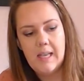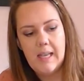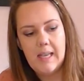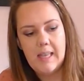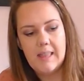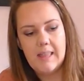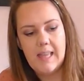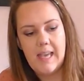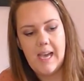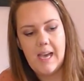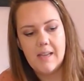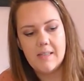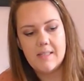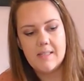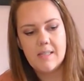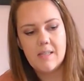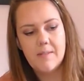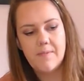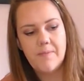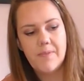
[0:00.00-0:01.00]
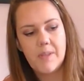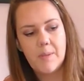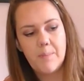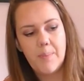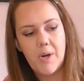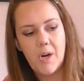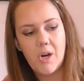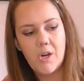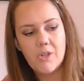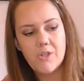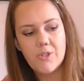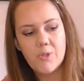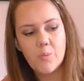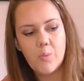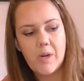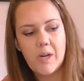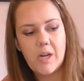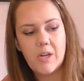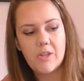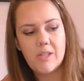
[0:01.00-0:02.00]
and that the parts
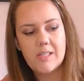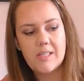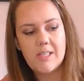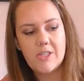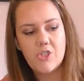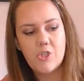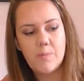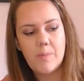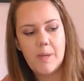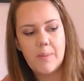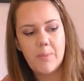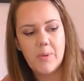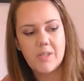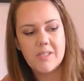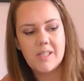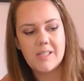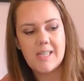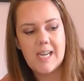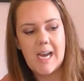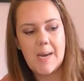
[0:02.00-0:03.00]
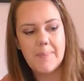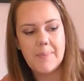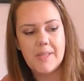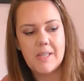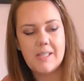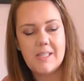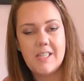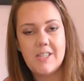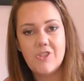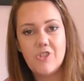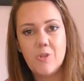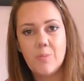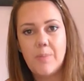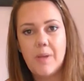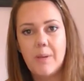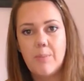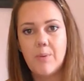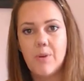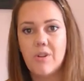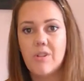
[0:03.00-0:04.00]
where the tissue paper is on top of the tissue
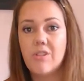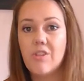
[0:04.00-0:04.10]
paper,